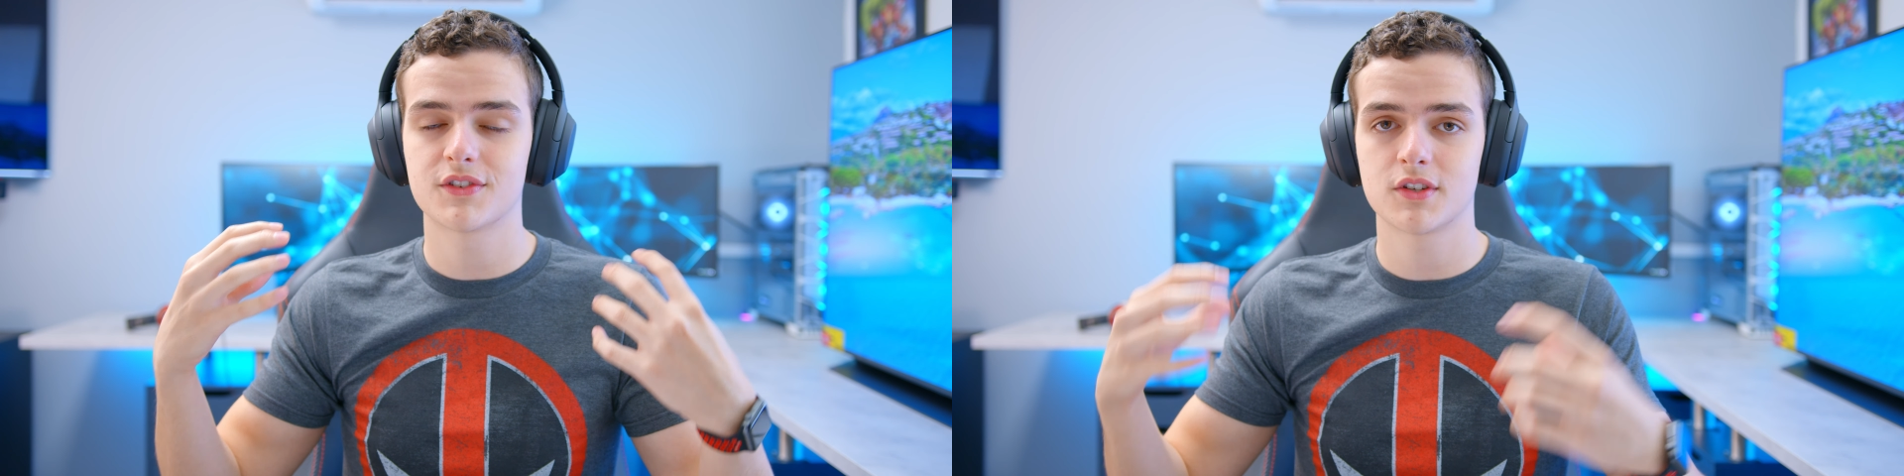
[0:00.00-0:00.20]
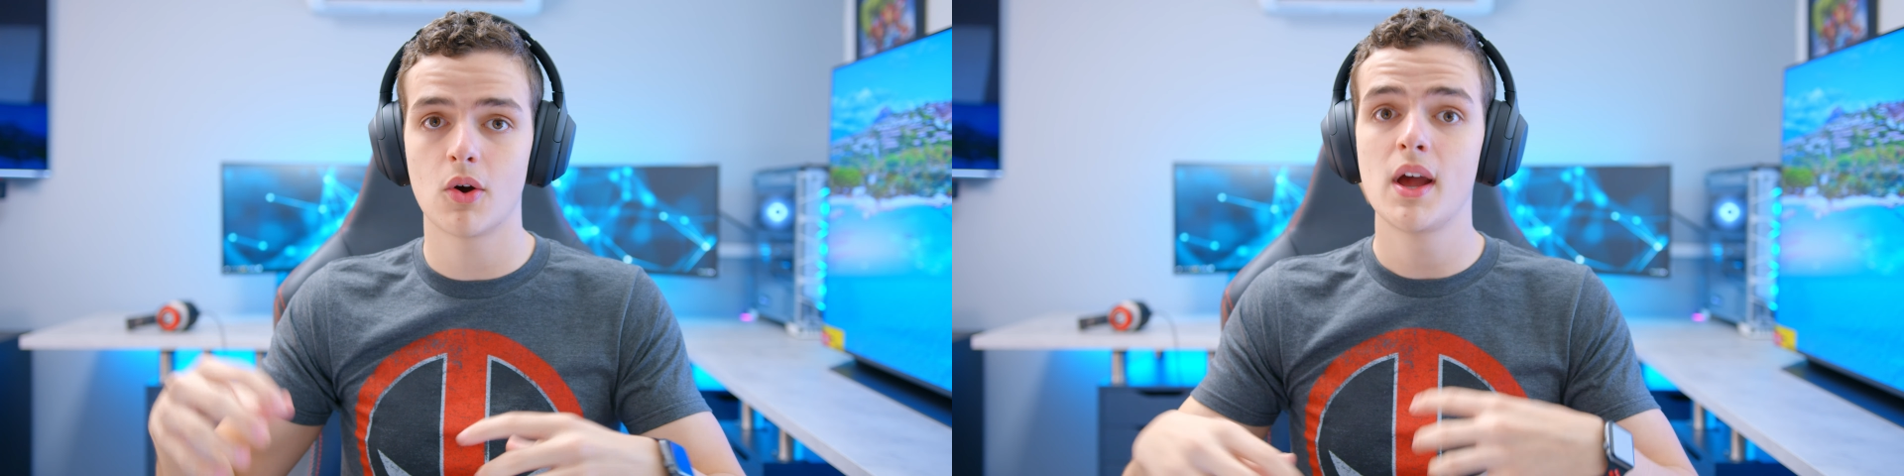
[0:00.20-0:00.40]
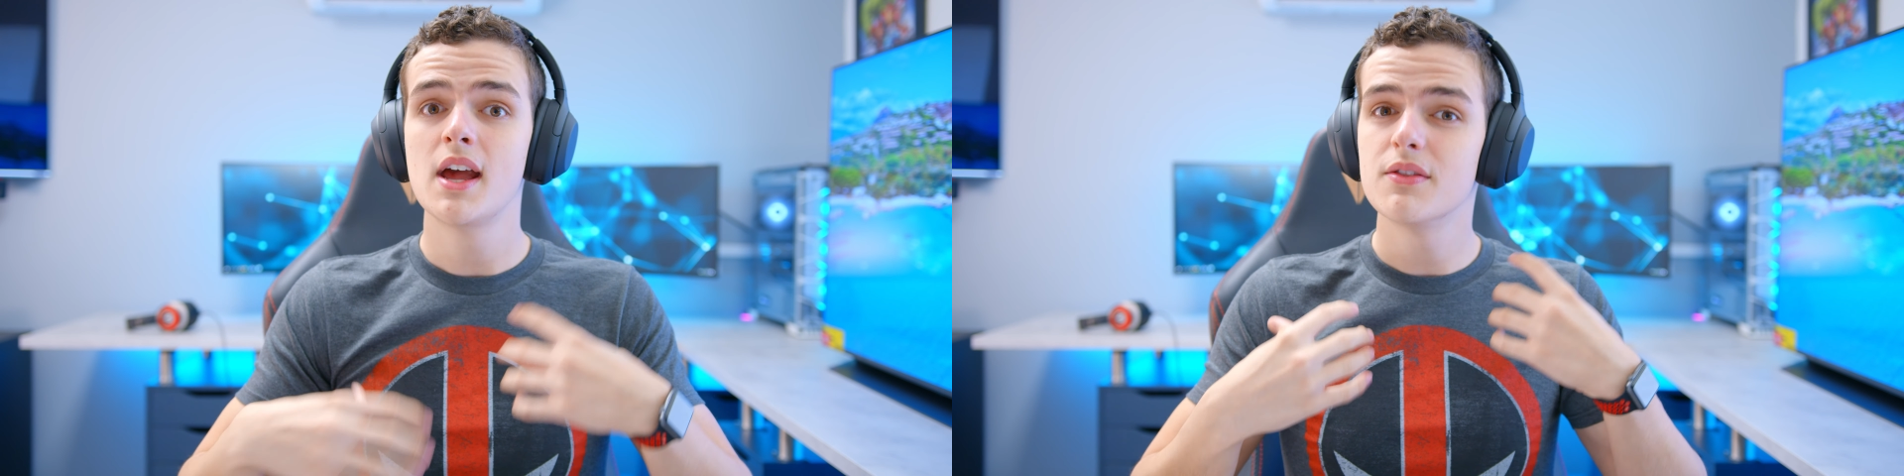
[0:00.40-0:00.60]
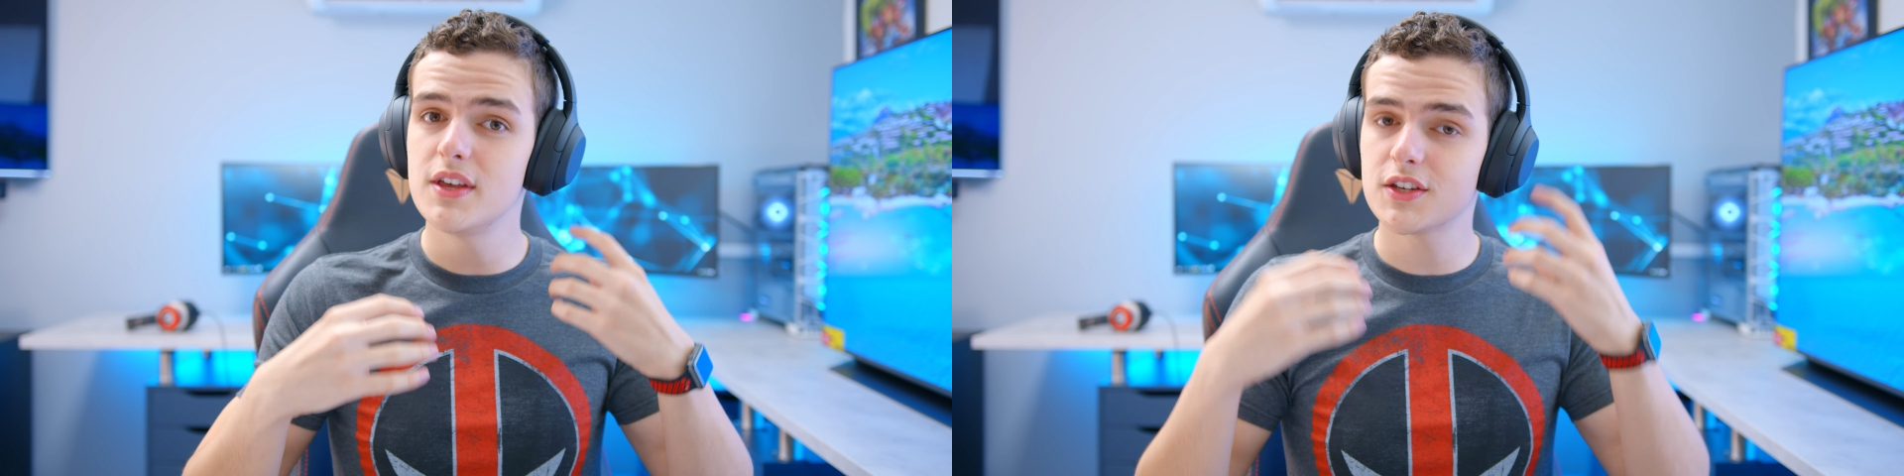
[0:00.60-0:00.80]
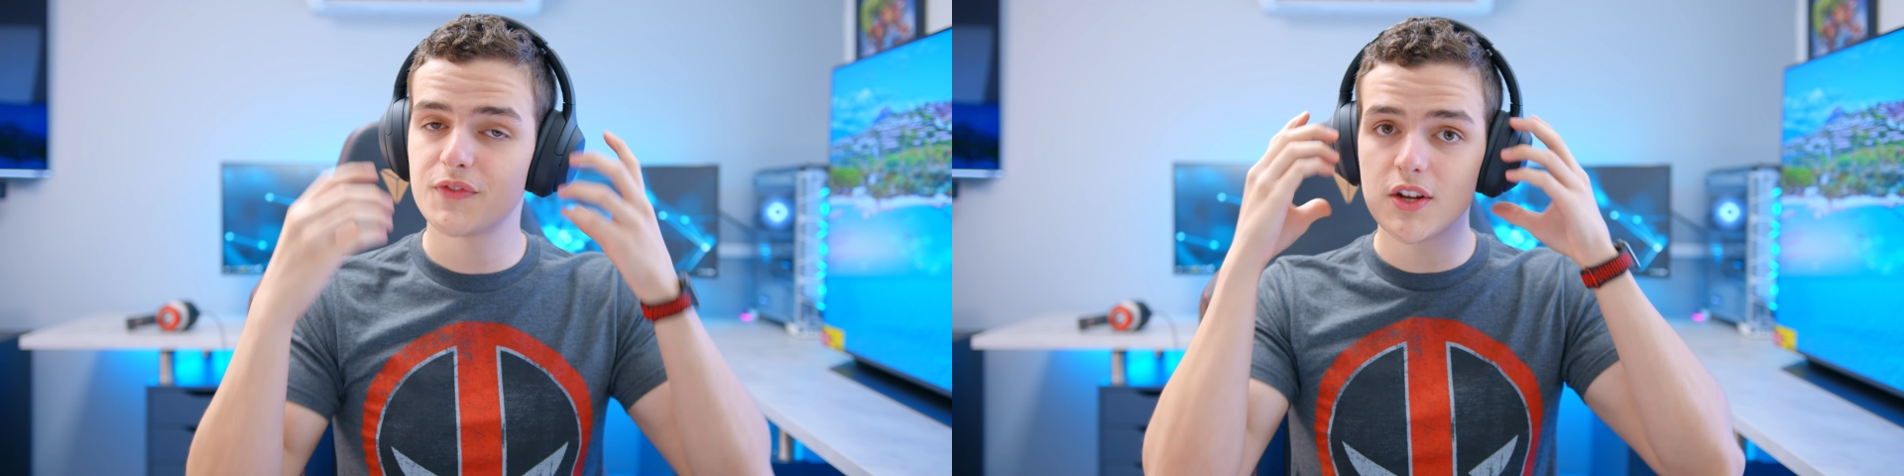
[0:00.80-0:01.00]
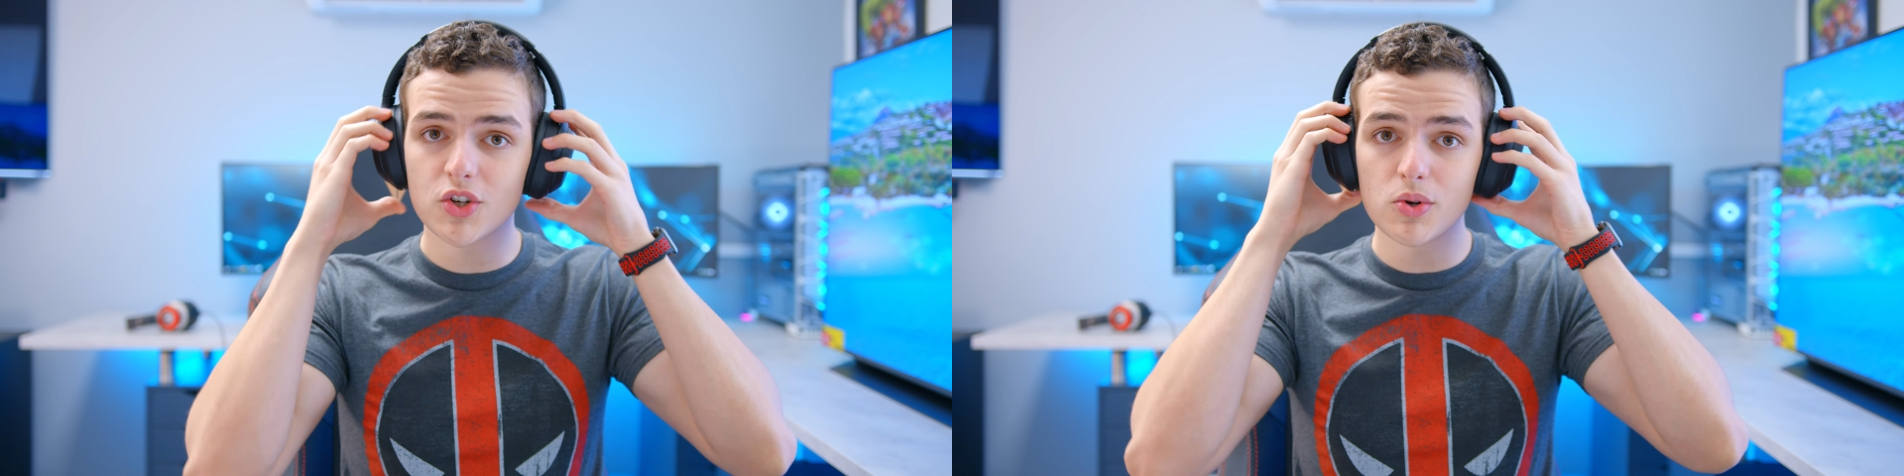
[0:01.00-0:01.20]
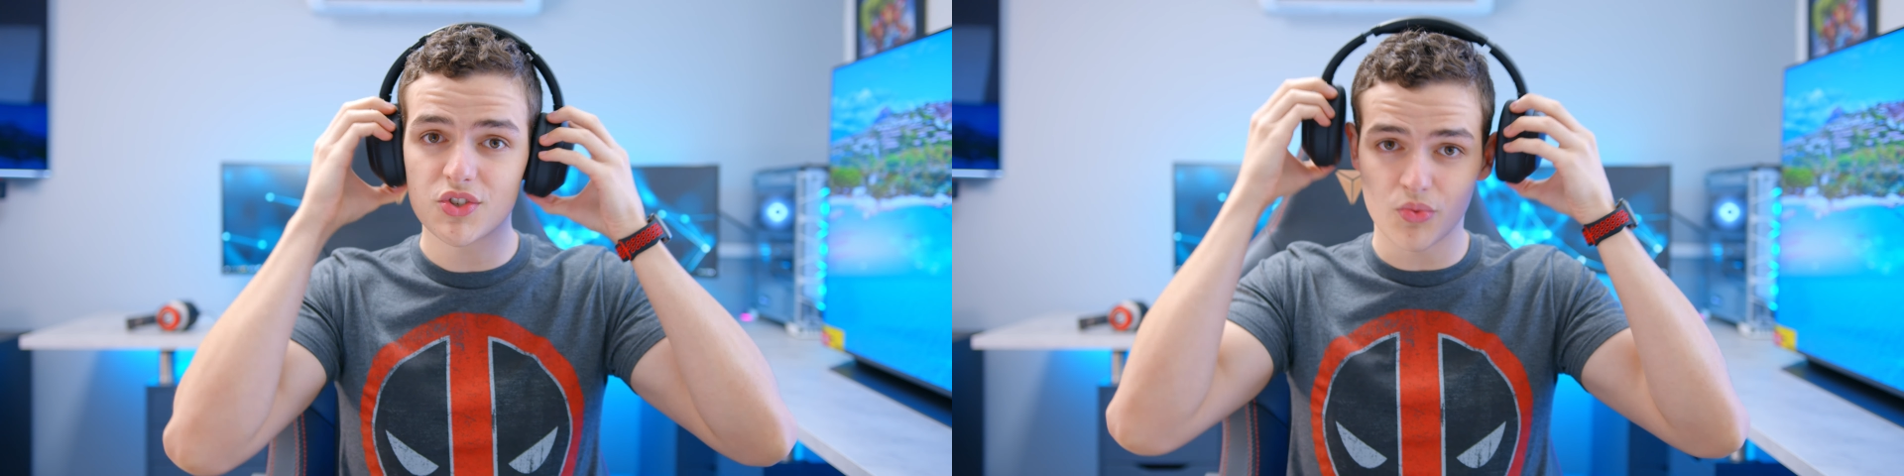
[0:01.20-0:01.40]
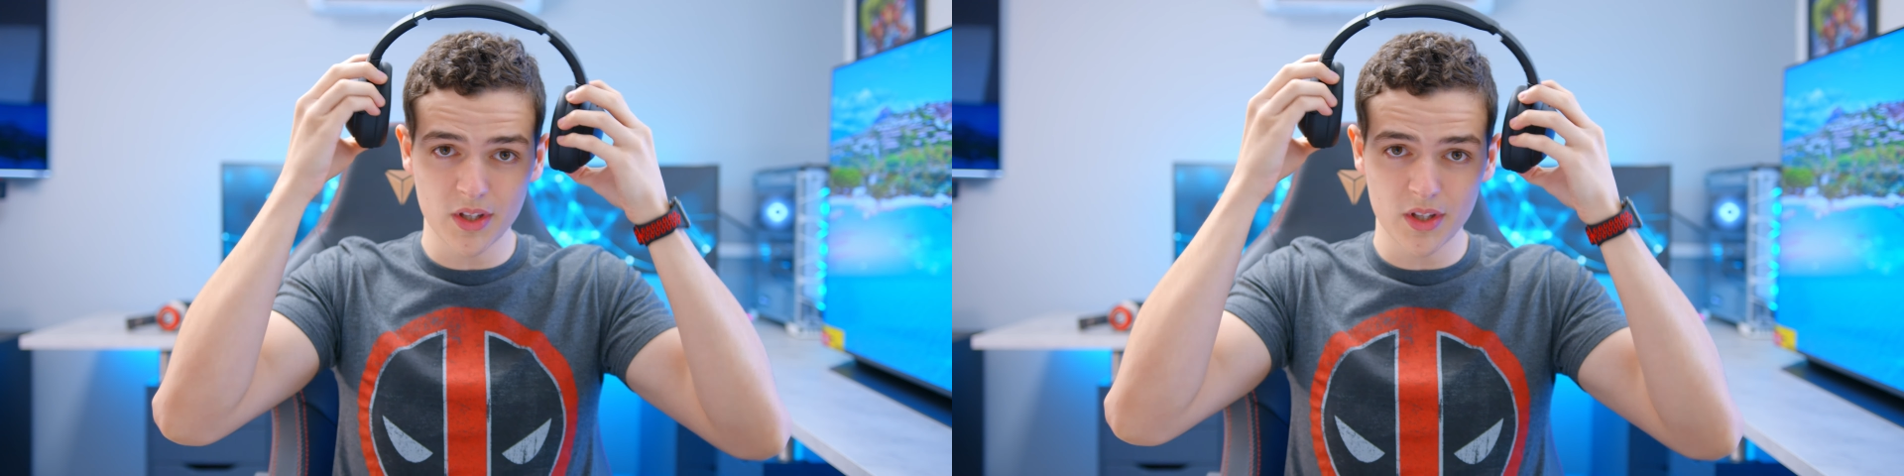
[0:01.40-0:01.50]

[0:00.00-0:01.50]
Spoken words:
So this feature was